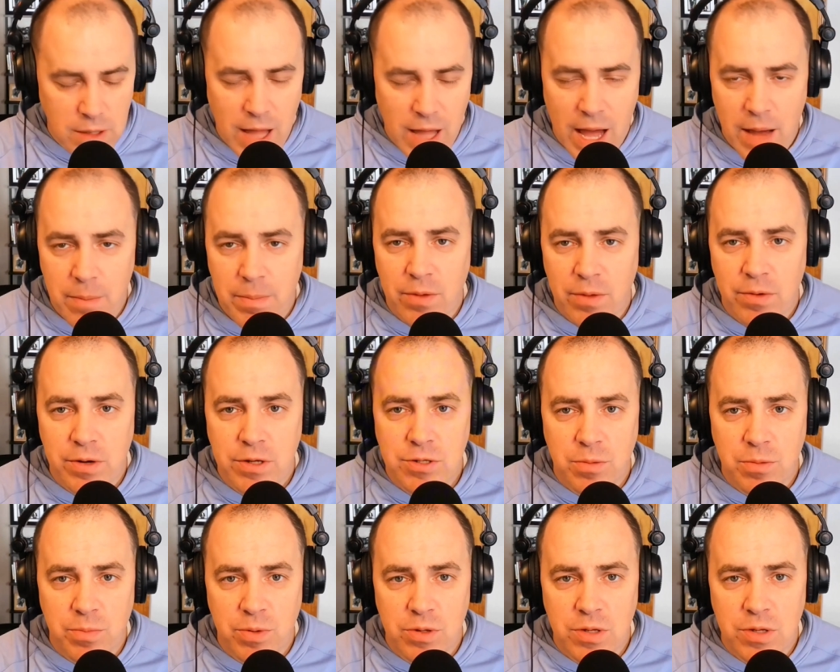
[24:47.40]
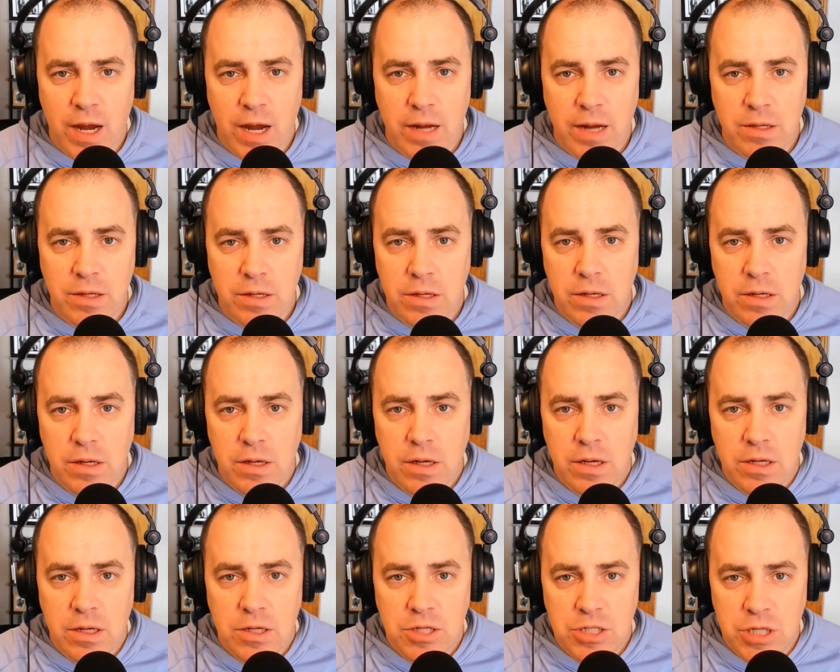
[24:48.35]
liabilities are protected,
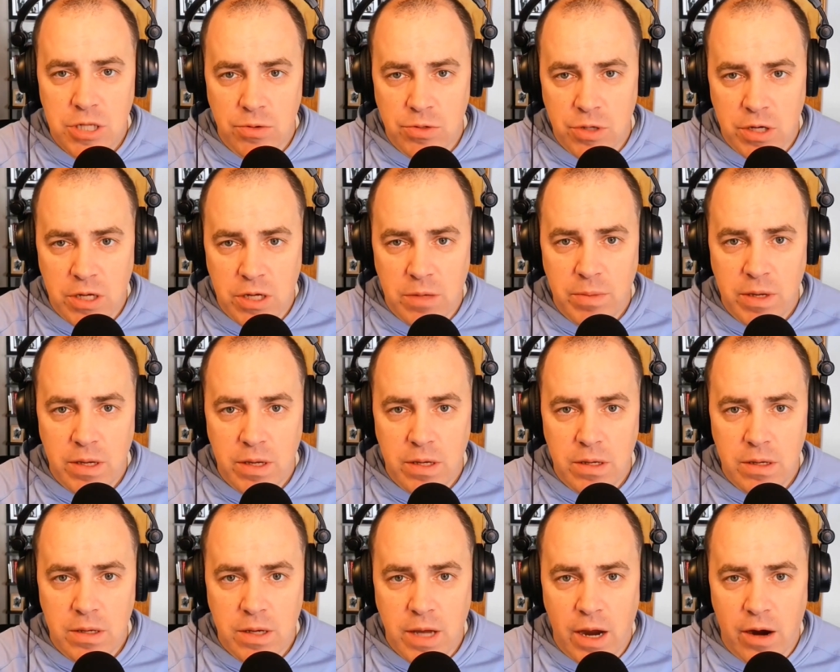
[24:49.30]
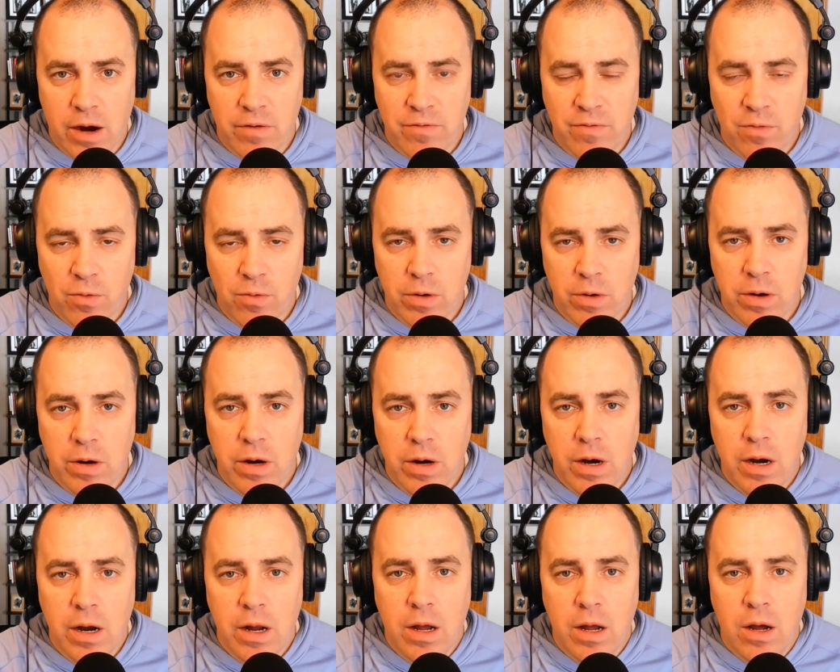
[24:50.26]
children can be cared for,
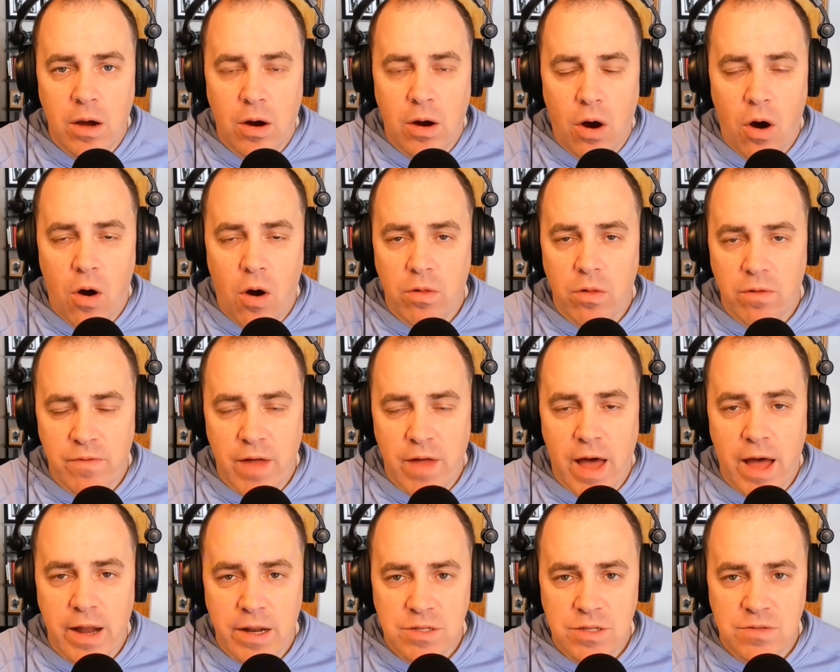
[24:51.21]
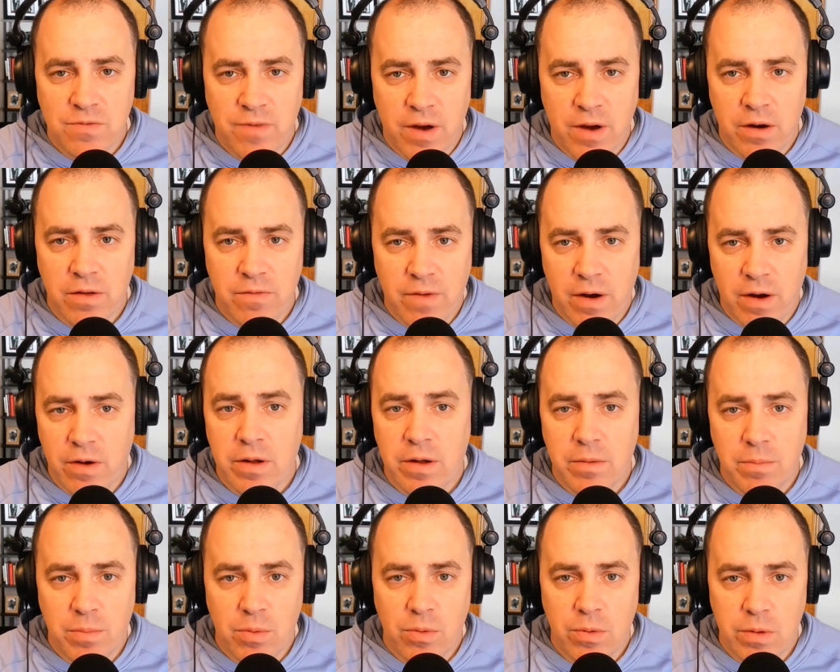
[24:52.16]
all of that is very,
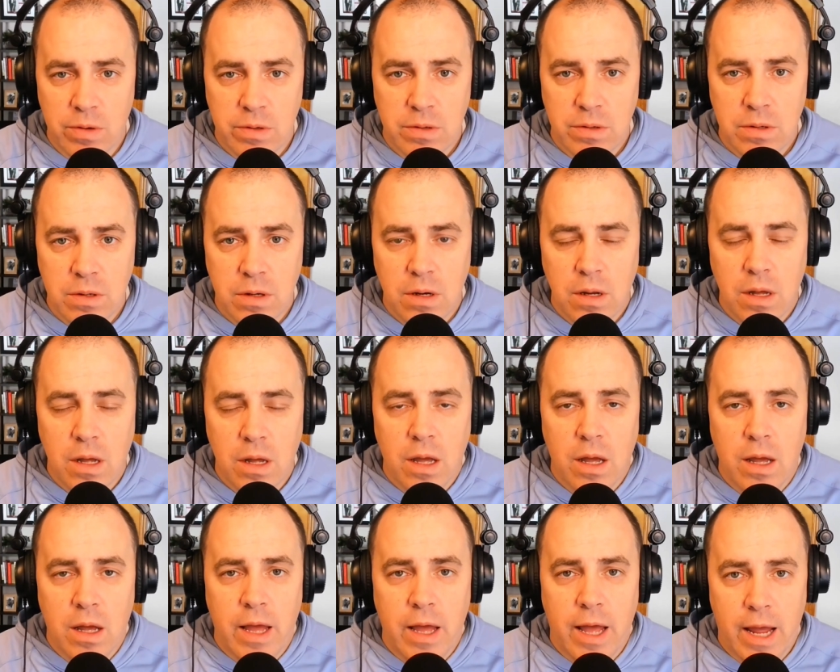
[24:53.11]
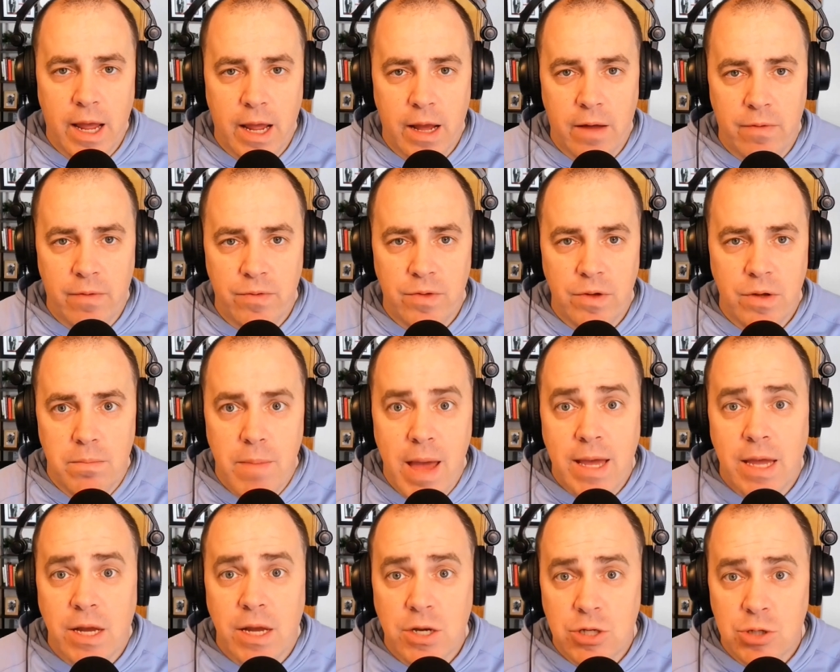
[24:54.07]
very important. And
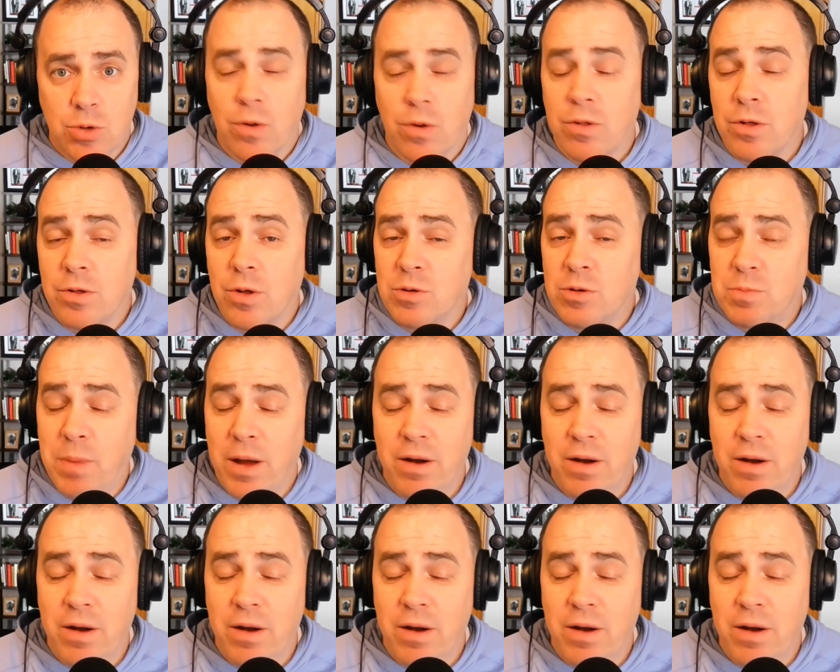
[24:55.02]
making sure that those